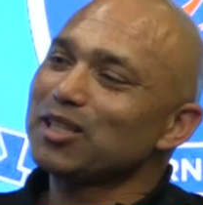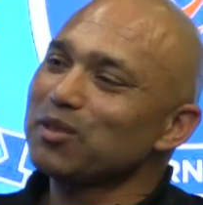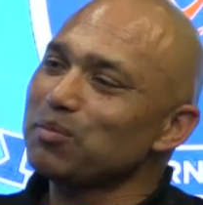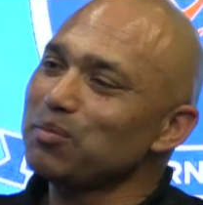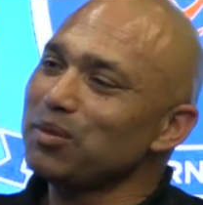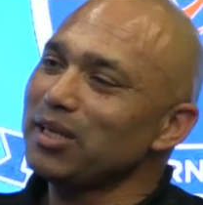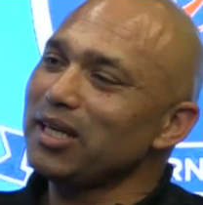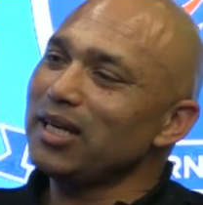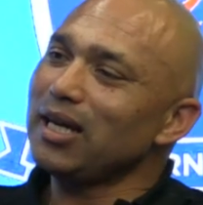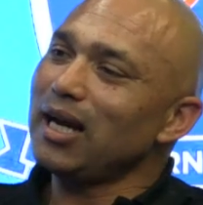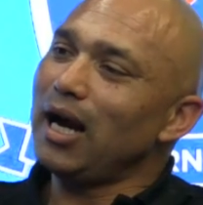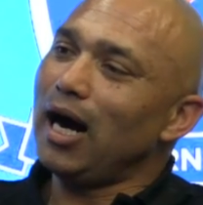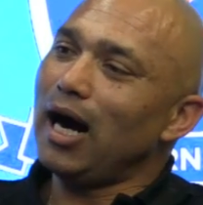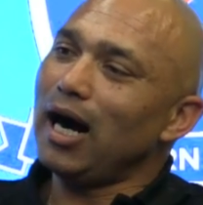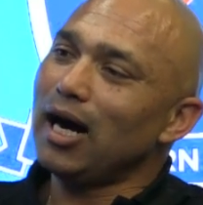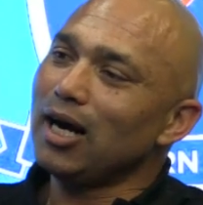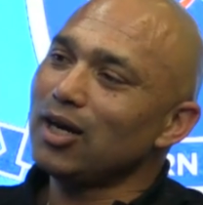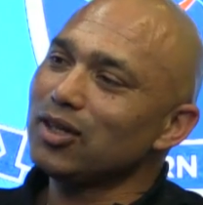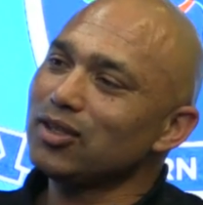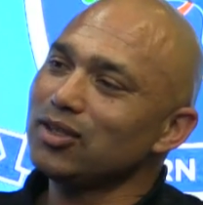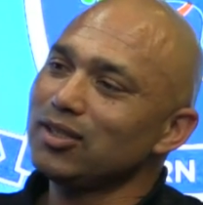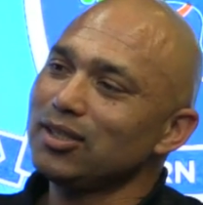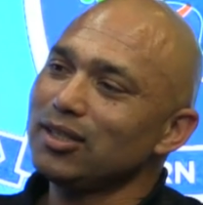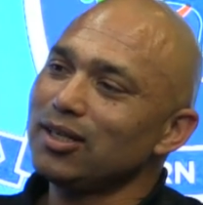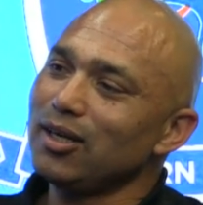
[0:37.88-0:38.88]
to me
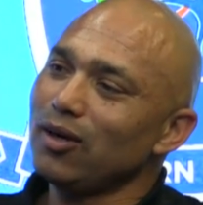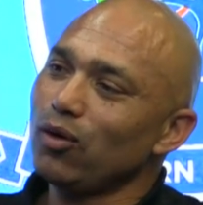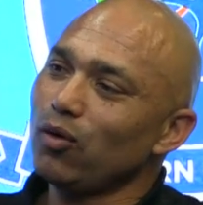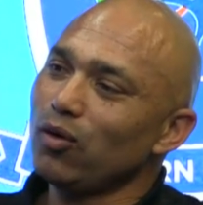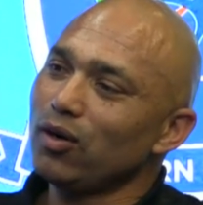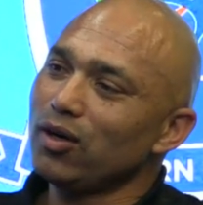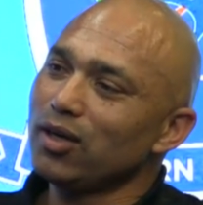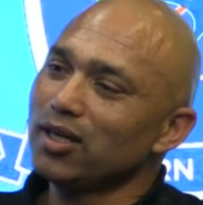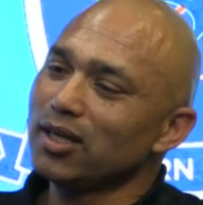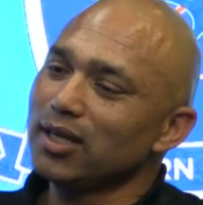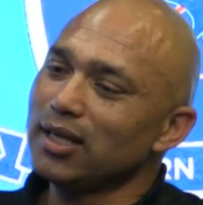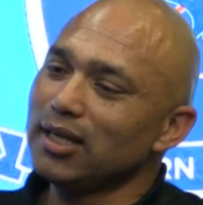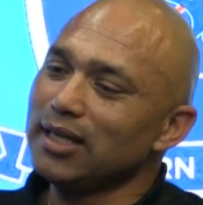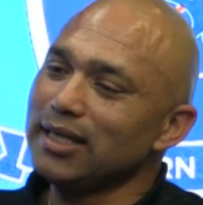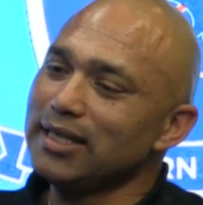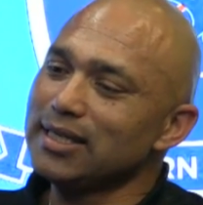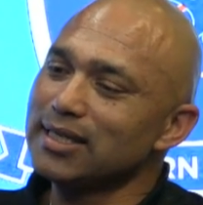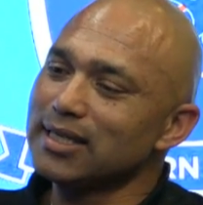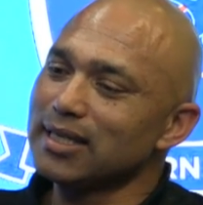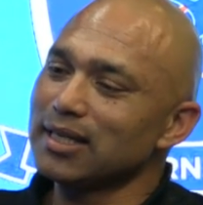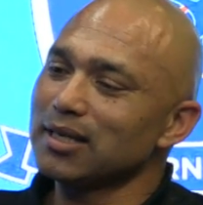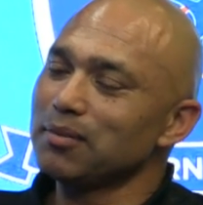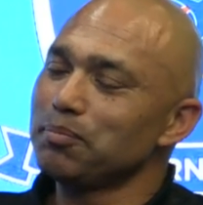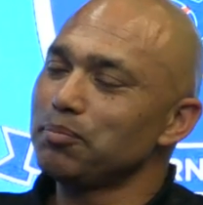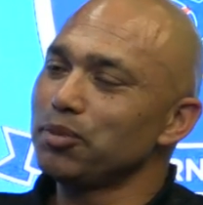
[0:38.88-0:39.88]
how
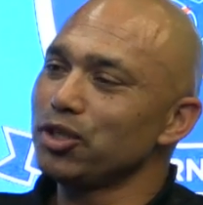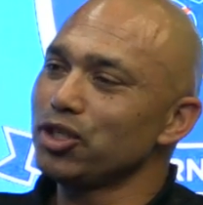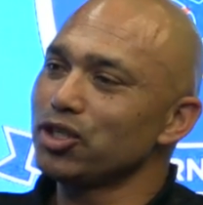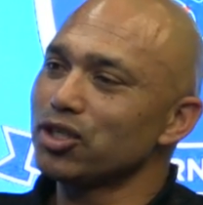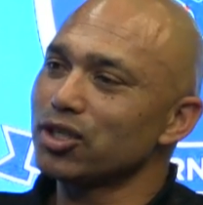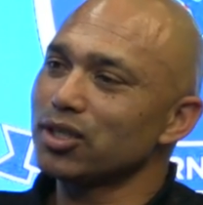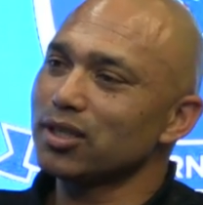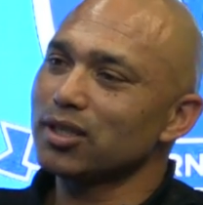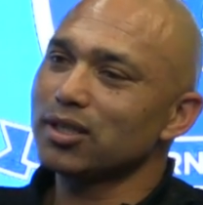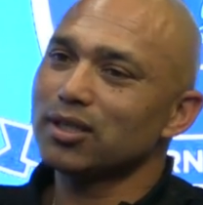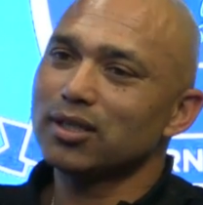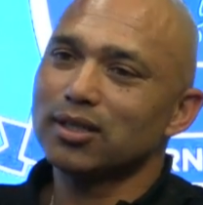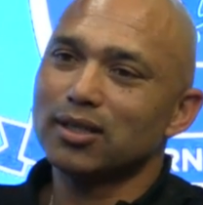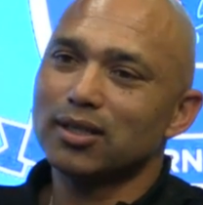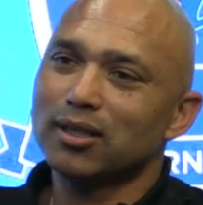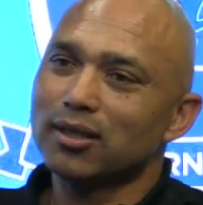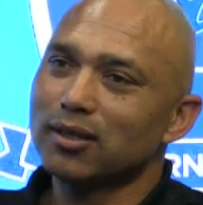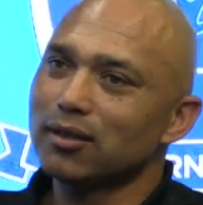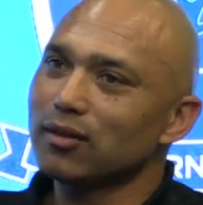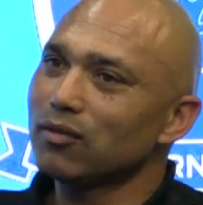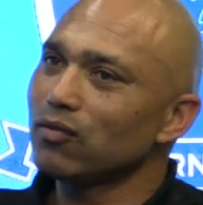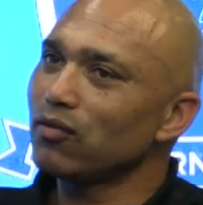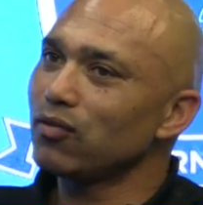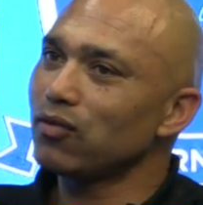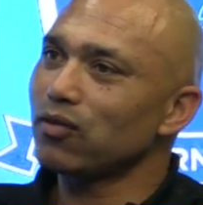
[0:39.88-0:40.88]
releasing a pigeon
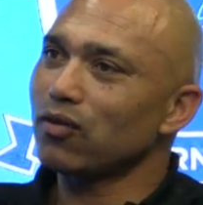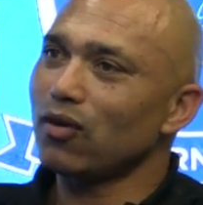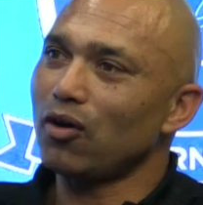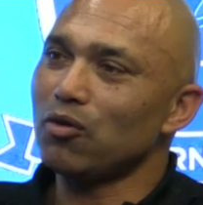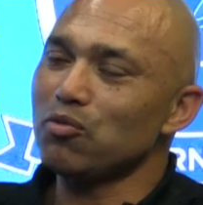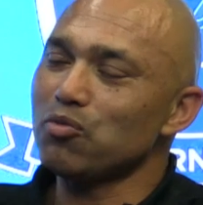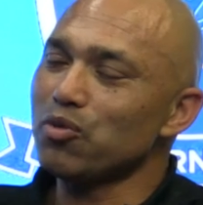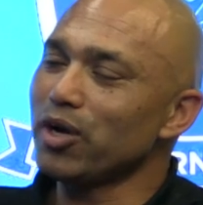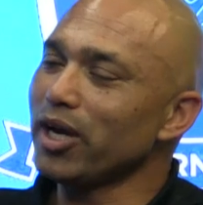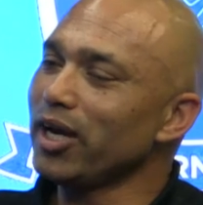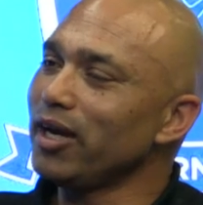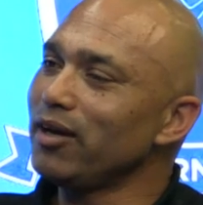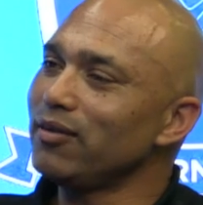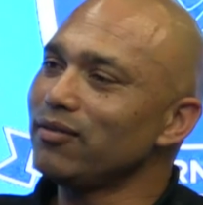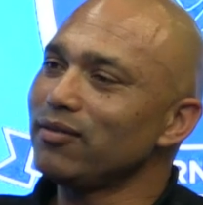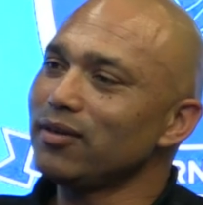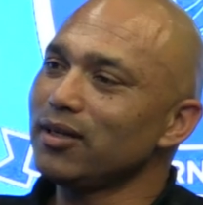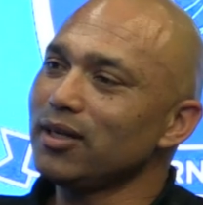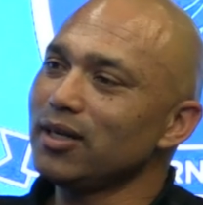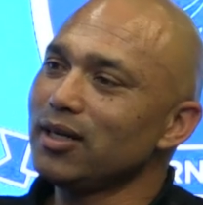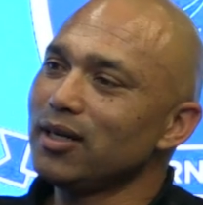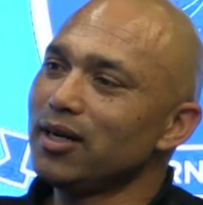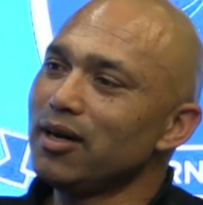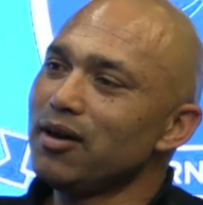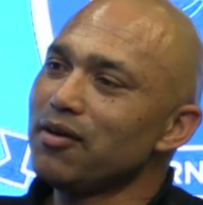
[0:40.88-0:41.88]
from
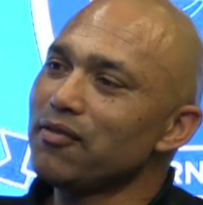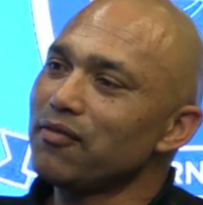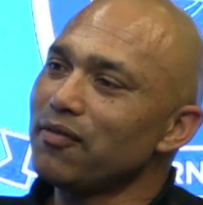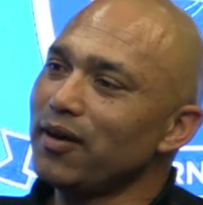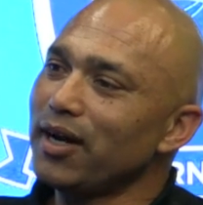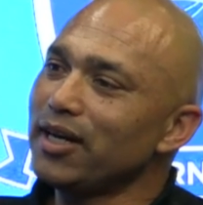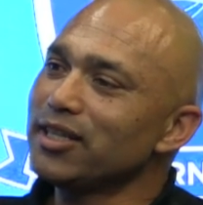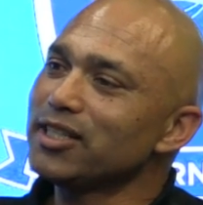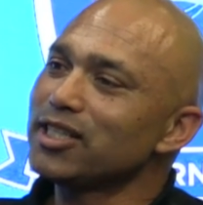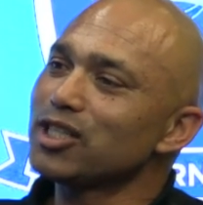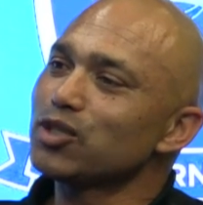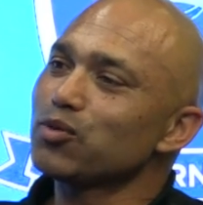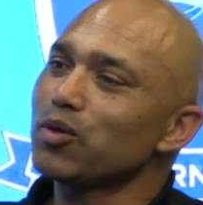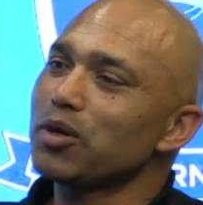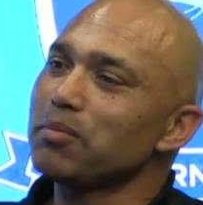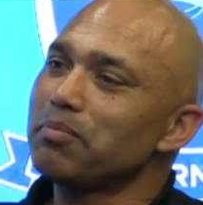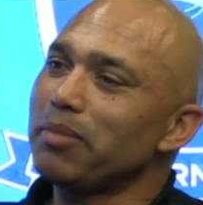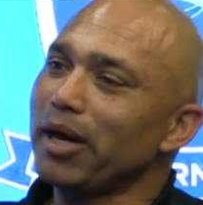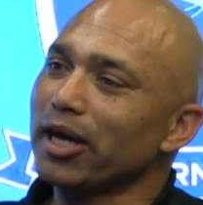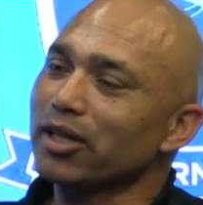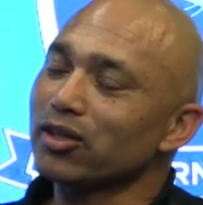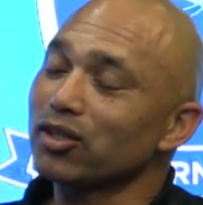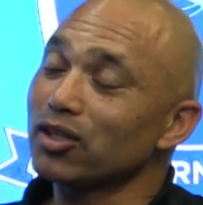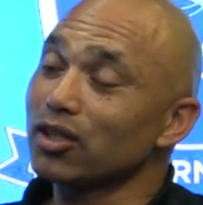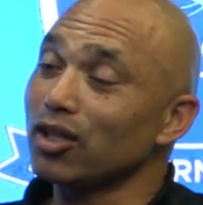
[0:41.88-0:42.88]
wherever finds its way
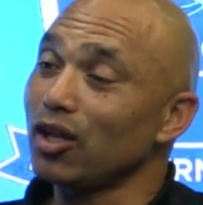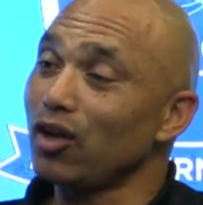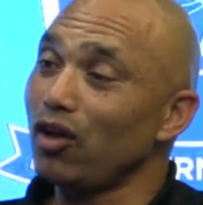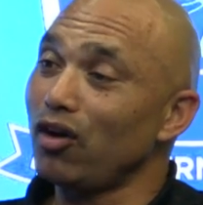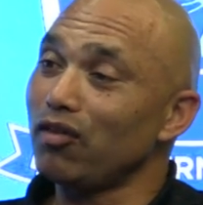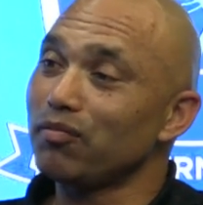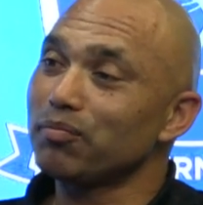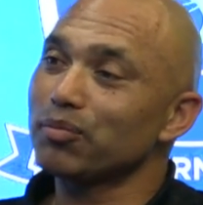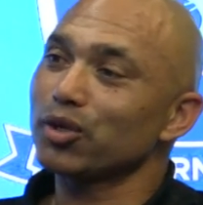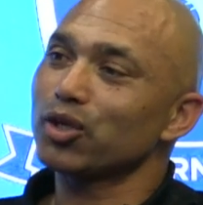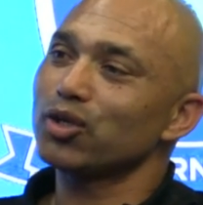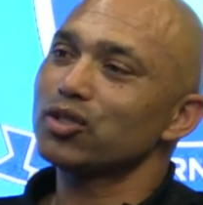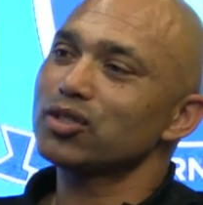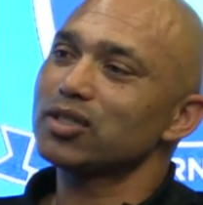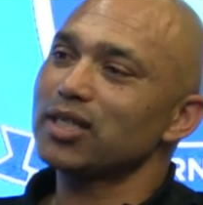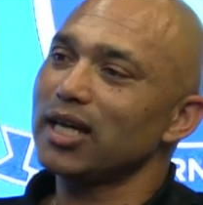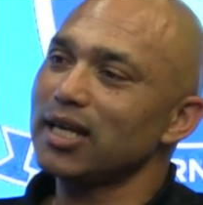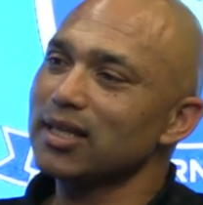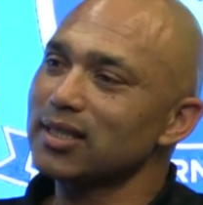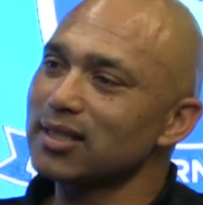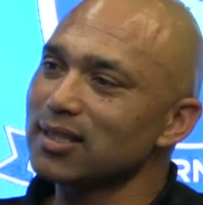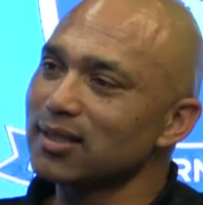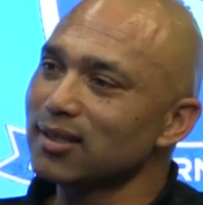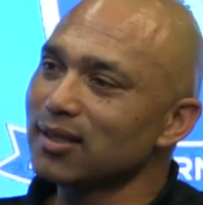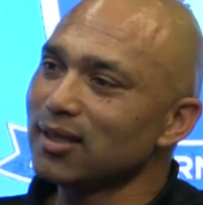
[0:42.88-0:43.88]
back to the loft, because
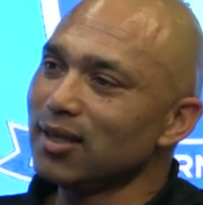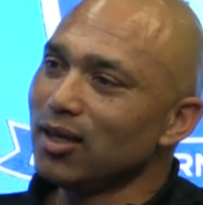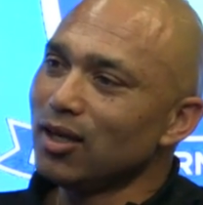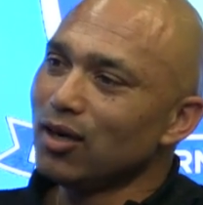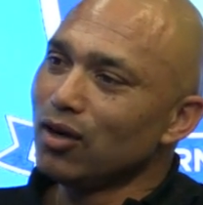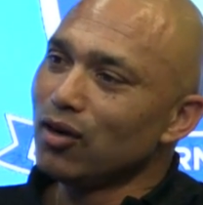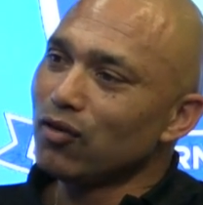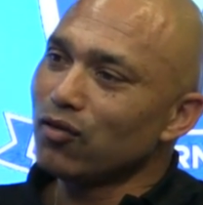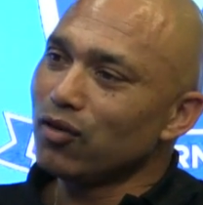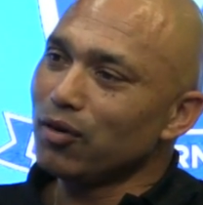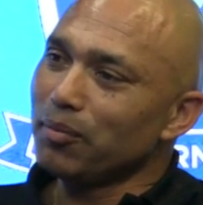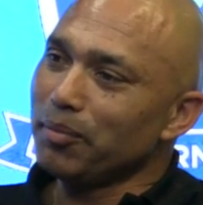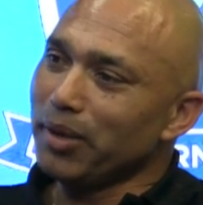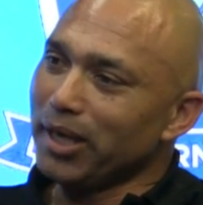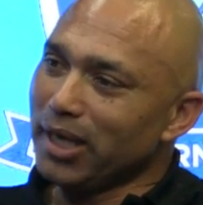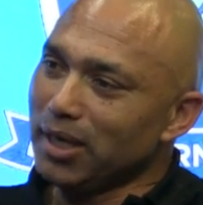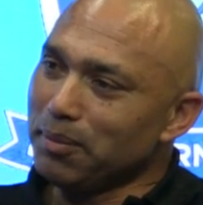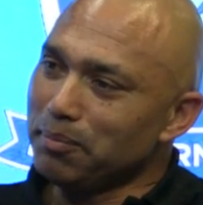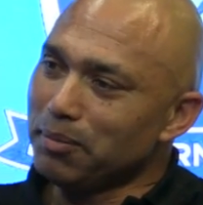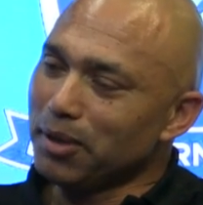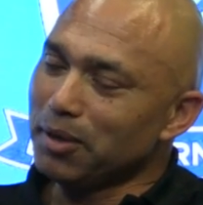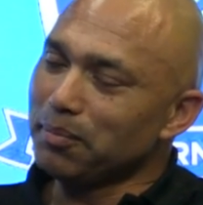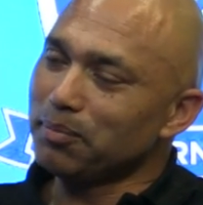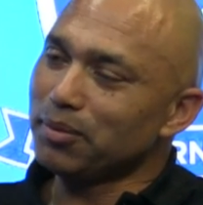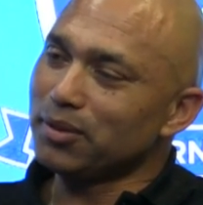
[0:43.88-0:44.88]
that for many
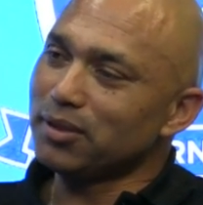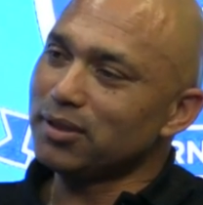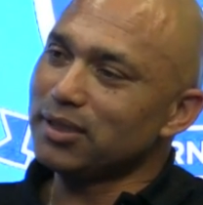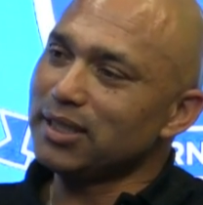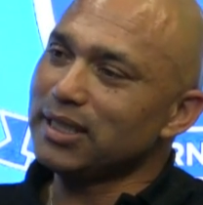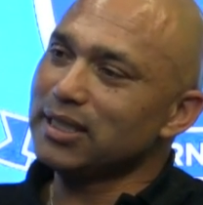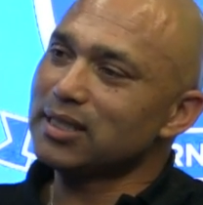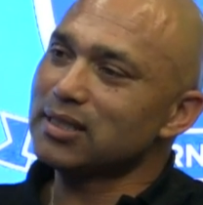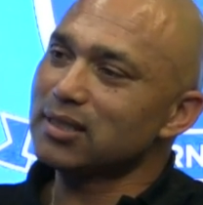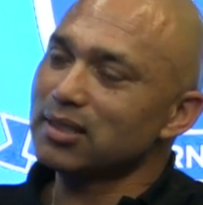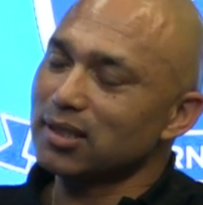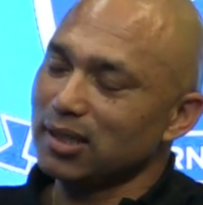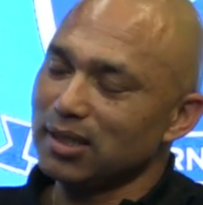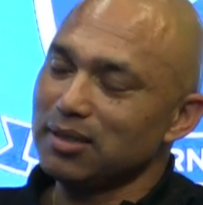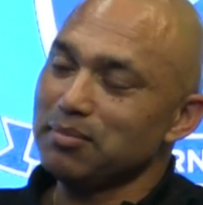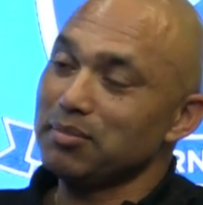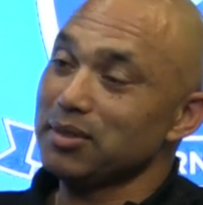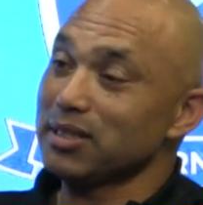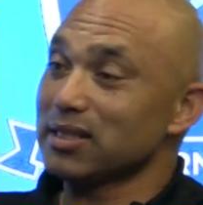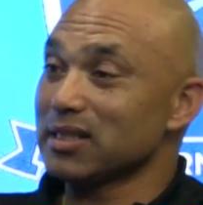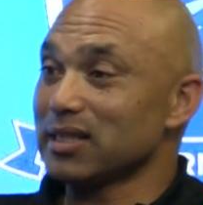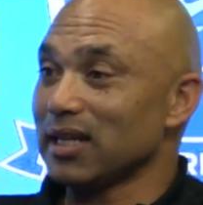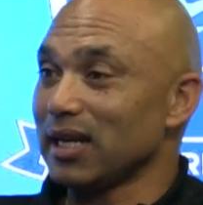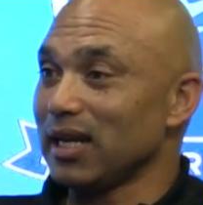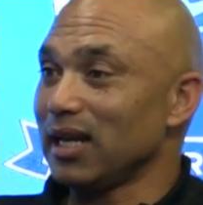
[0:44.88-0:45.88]
people is still a
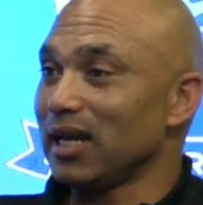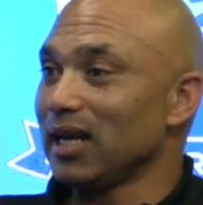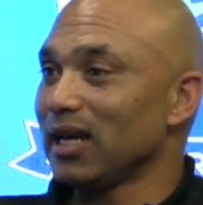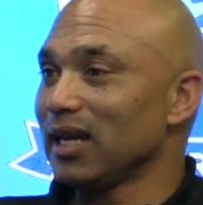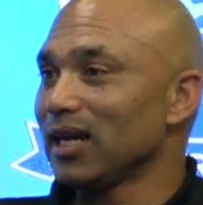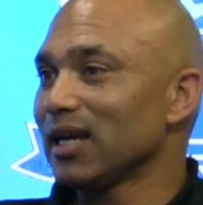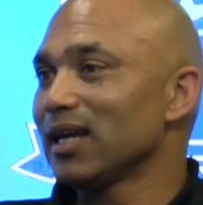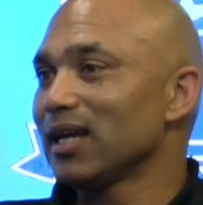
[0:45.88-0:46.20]
mystery.